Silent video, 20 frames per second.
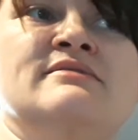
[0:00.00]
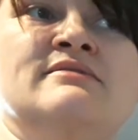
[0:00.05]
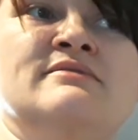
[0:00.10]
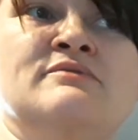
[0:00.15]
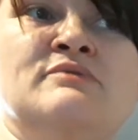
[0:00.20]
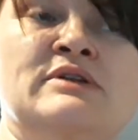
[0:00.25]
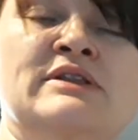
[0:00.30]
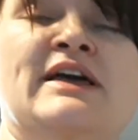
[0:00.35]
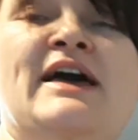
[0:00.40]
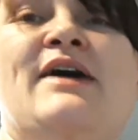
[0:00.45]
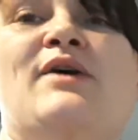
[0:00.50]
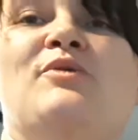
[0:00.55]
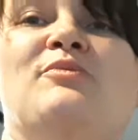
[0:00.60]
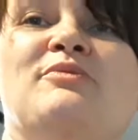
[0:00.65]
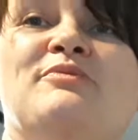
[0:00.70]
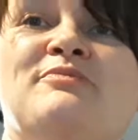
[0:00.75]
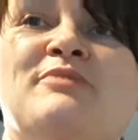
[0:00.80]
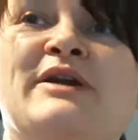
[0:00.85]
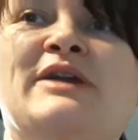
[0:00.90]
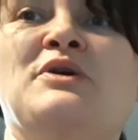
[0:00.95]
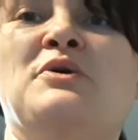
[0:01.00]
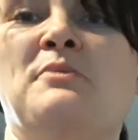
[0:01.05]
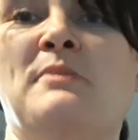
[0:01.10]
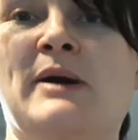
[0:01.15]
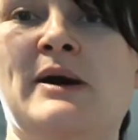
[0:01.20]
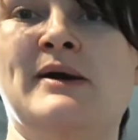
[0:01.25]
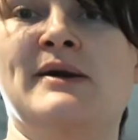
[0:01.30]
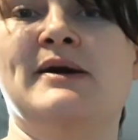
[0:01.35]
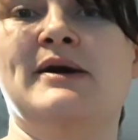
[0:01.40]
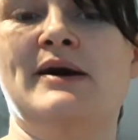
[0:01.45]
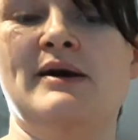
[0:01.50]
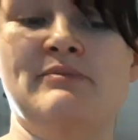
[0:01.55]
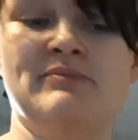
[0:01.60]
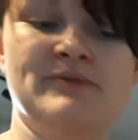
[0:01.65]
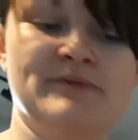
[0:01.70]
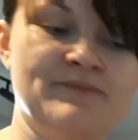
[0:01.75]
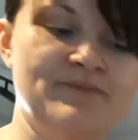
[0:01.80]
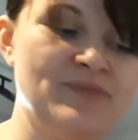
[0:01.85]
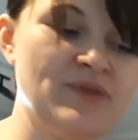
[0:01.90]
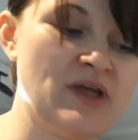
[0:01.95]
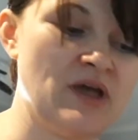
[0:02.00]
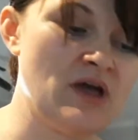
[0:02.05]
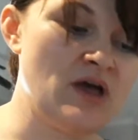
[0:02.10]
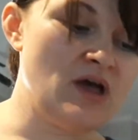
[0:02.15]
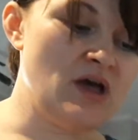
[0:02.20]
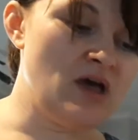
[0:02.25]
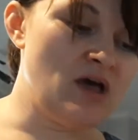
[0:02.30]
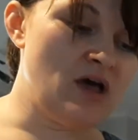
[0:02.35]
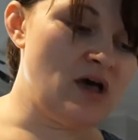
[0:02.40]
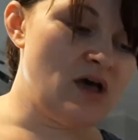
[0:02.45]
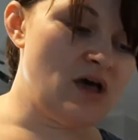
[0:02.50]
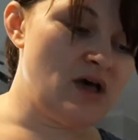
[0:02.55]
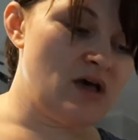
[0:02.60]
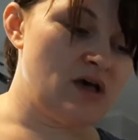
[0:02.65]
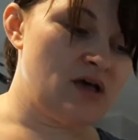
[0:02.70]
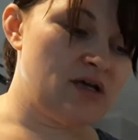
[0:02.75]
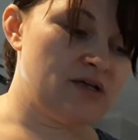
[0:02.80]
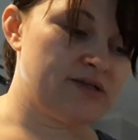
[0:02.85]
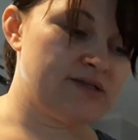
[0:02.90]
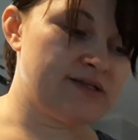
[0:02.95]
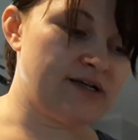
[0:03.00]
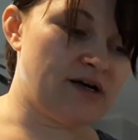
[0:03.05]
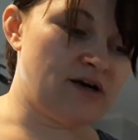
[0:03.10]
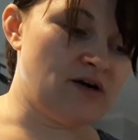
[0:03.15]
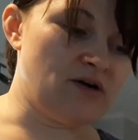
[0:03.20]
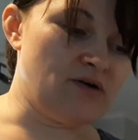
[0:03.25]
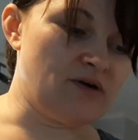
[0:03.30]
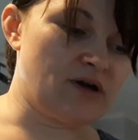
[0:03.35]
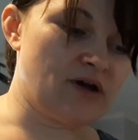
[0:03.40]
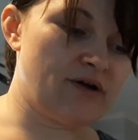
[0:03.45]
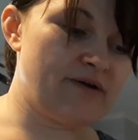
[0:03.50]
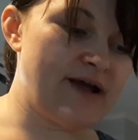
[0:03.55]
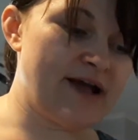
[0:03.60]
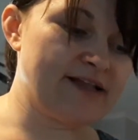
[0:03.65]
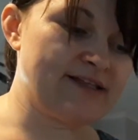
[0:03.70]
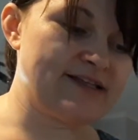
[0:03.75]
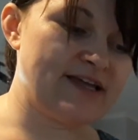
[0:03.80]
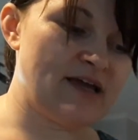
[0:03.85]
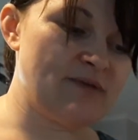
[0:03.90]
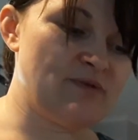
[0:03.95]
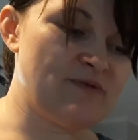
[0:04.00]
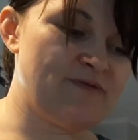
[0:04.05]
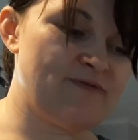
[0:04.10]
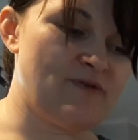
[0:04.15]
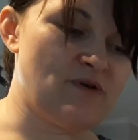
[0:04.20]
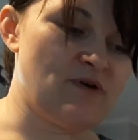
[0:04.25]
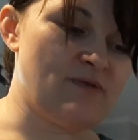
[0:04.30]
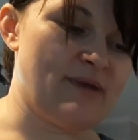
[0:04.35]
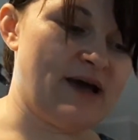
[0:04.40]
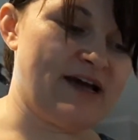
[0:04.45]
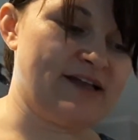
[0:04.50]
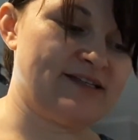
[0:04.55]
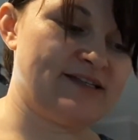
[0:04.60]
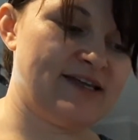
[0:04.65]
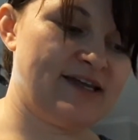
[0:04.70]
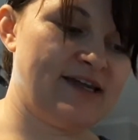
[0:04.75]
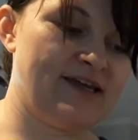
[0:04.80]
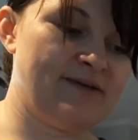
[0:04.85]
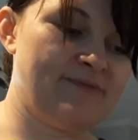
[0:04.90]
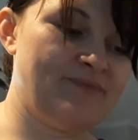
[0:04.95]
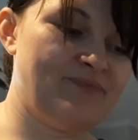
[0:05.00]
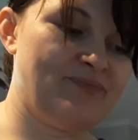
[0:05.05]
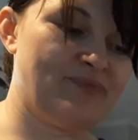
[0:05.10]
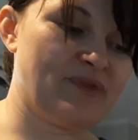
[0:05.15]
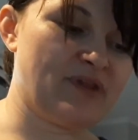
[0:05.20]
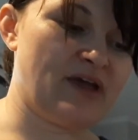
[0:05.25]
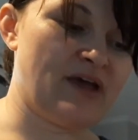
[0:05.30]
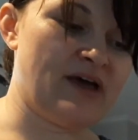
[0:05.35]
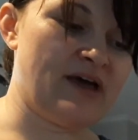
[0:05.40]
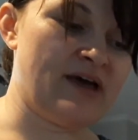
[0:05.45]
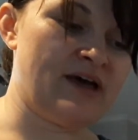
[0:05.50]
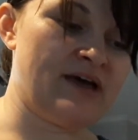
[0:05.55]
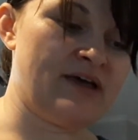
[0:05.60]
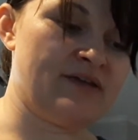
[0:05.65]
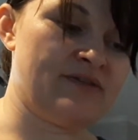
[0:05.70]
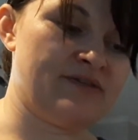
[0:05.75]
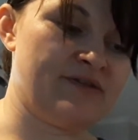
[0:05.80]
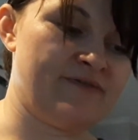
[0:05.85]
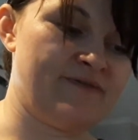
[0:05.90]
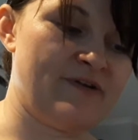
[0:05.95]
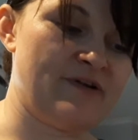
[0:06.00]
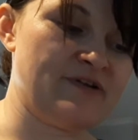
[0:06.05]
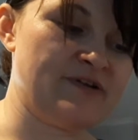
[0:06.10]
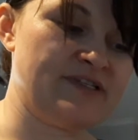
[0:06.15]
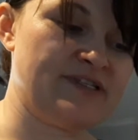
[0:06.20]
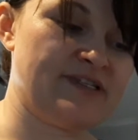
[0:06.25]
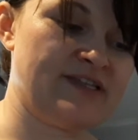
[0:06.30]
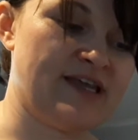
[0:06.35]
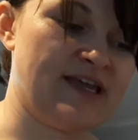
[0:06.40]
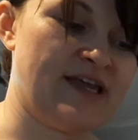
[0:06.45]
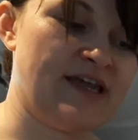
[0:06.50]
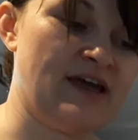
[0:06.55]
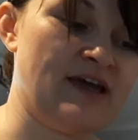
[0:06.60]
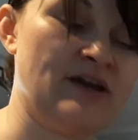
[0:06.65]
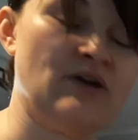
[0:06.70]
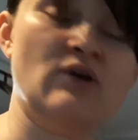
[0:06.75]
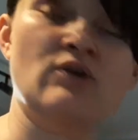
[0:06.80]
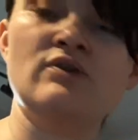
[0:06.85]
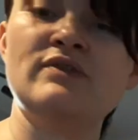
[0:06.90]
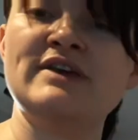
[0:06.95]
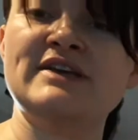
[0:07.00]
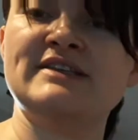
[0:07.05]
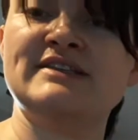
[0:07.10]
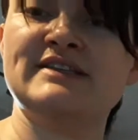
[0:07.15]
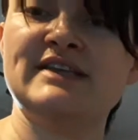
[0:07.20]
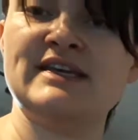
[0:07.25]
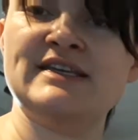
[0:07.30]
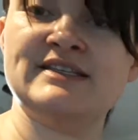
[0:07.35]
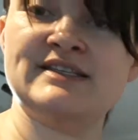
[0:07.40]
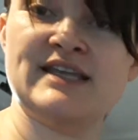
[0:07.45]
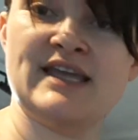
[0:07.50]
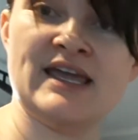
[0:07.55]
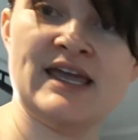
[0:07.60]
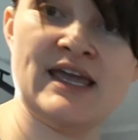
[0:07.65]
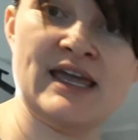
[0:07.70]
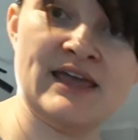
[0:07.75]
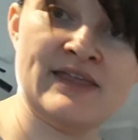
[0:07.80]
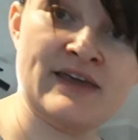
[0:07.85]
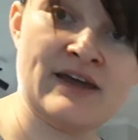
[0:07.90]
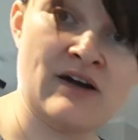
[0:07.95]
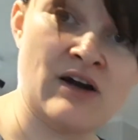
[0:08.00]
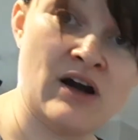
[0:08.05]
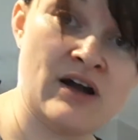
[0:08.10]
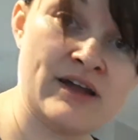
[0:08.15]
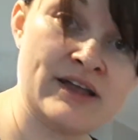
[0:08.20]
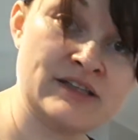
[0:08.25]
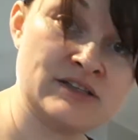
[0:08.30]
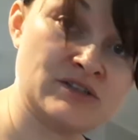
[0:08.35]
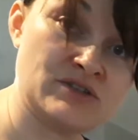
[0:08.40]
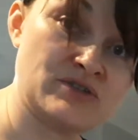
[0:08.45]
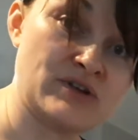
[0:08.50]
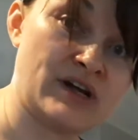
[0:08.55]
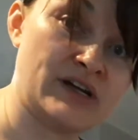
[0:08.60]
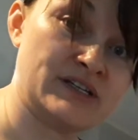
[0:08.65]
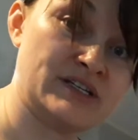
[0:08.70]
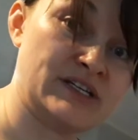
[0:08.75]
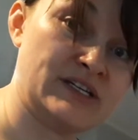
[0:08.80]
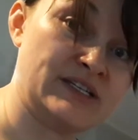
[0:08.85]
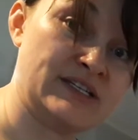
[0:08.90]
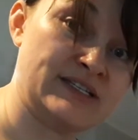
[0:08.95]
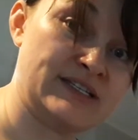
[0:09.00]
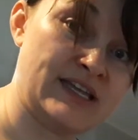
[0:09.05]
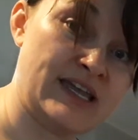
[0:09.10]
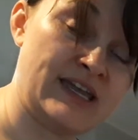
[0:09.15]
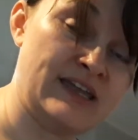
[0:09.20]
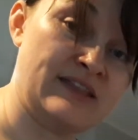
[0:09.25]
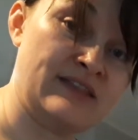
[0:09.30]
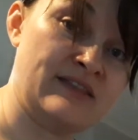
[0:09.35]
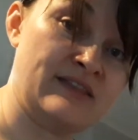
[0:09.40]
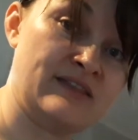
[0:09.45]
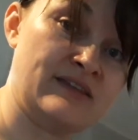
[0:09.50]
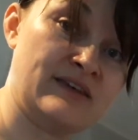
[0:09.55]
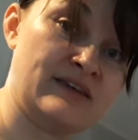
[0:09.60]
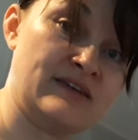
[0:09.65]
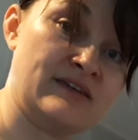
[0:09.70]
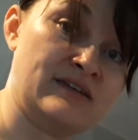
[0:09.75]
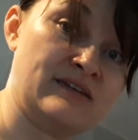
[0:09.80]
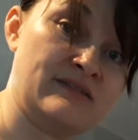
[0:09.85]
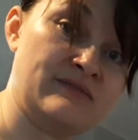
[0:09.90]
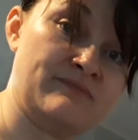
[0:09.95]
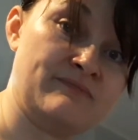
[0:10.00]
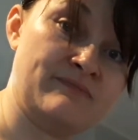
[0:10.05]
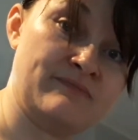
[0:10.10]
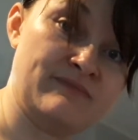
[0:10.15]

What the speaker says: will help bring your mark up. So, correct table formatting, the first thing, and all this is, there are instructions in the